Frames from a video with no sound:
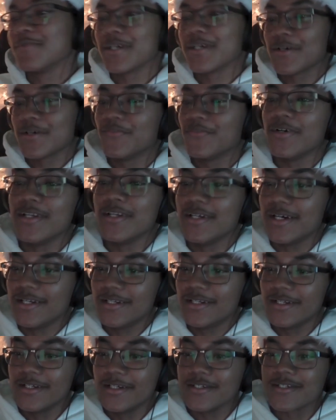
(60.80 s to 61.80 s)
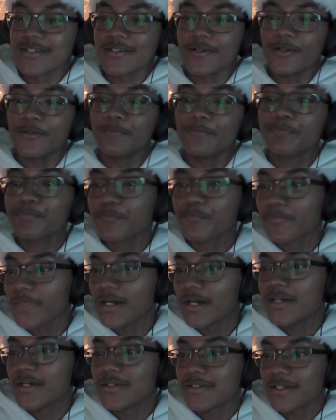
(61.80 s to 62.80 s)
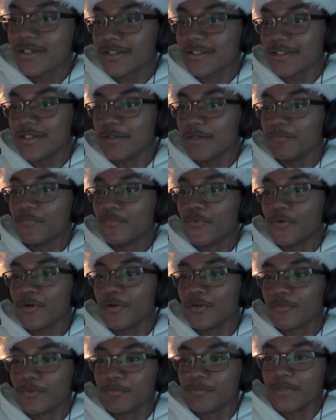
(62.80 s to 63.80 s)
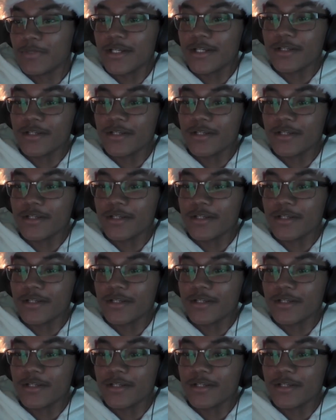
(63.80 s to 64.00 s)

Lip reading: a funny idea. So, shout out to him for reminding